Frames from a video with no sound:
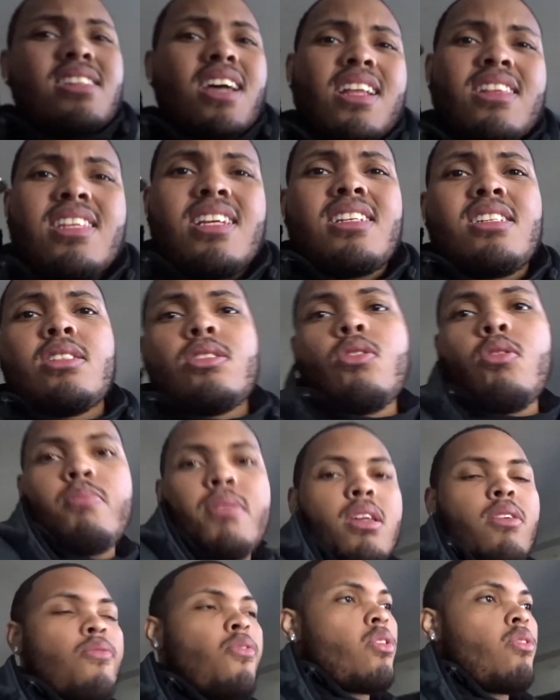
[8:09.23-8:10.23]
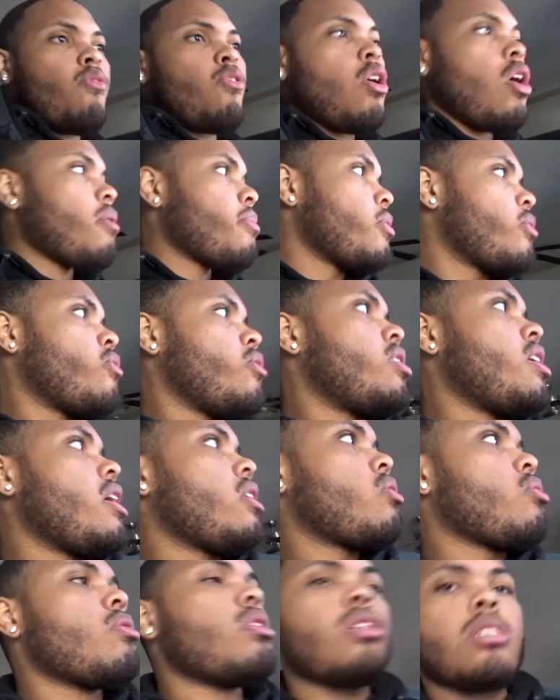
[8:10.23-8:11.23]
I think this is gonna be it for the vlogmas for
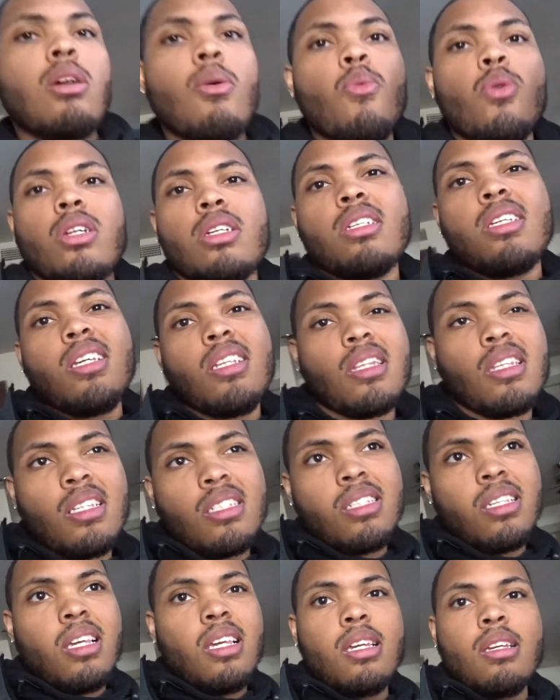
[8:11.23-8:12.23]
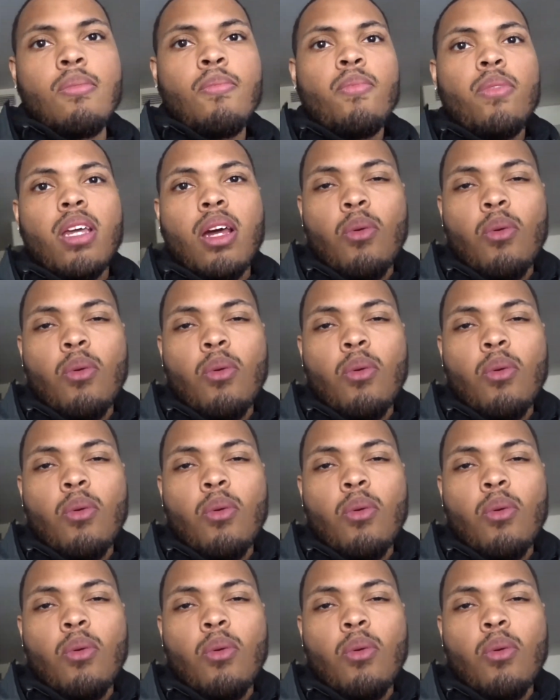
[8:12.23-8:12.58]
day three because I want to get this in.